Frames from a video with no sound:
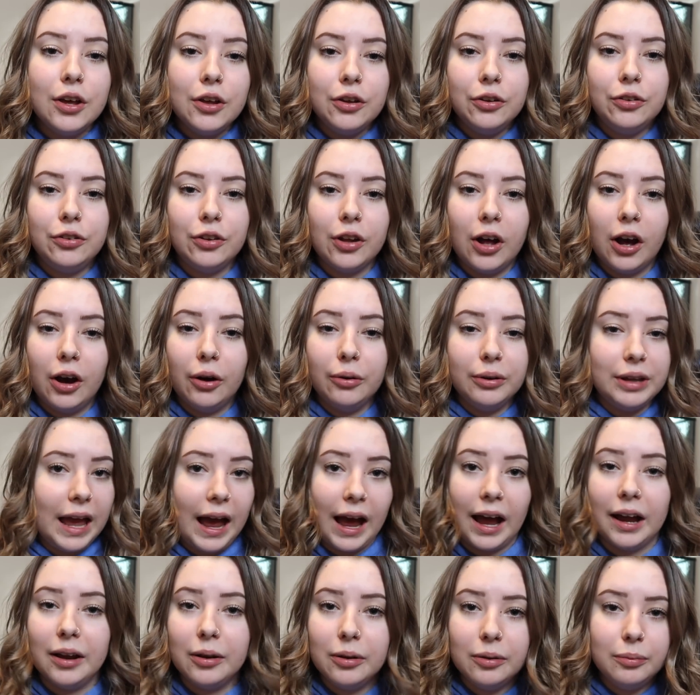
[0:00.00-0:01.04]
So
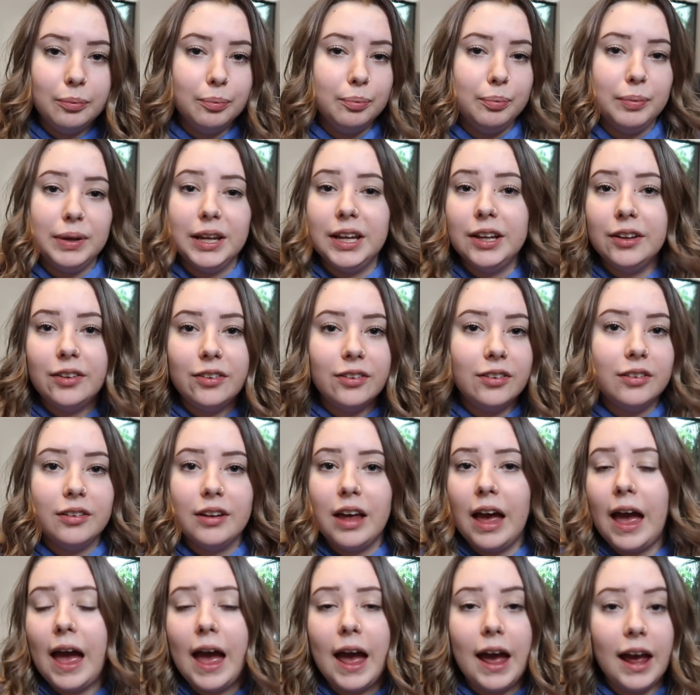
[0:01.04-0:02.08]
yeah, meats,
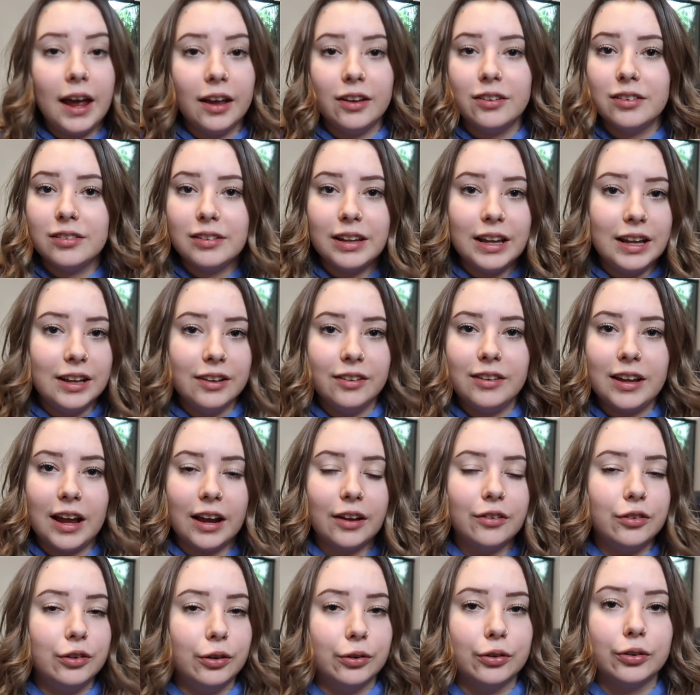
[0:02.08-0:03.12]
eggs,
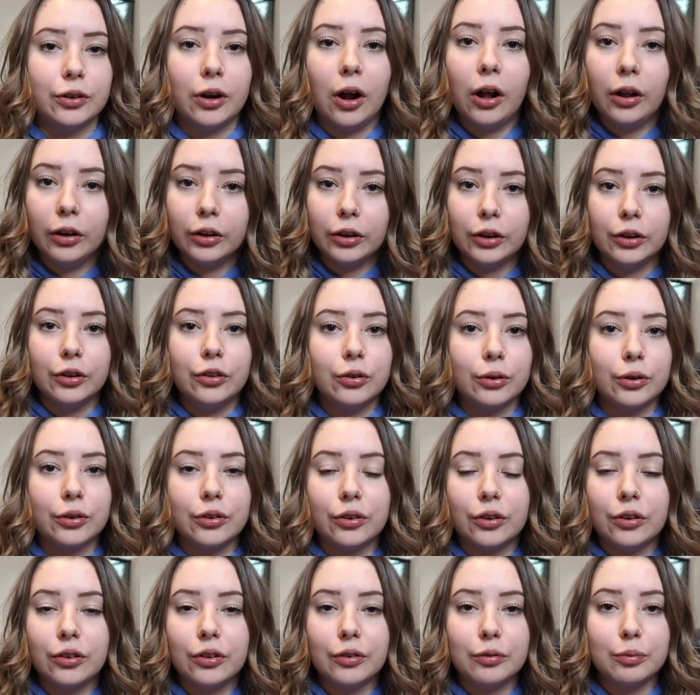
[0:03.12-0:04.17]
insects, those are all good
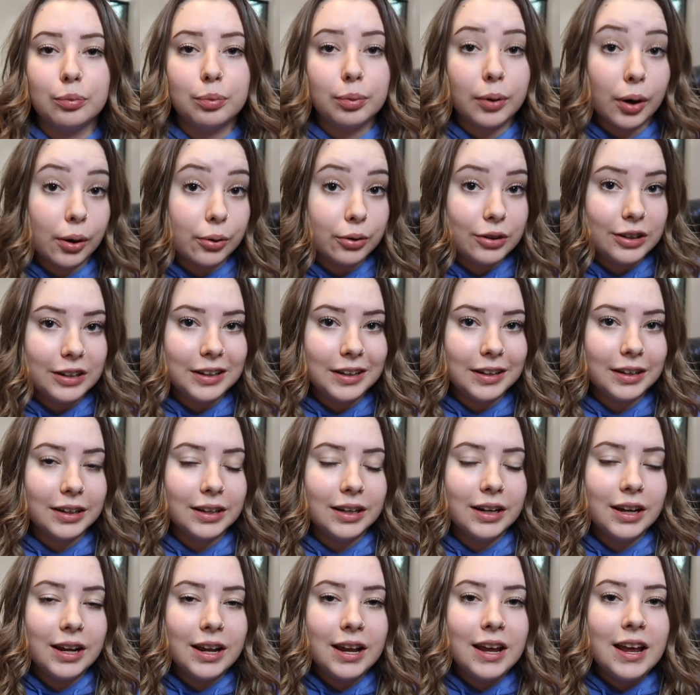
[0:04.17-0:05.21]
sources of protein.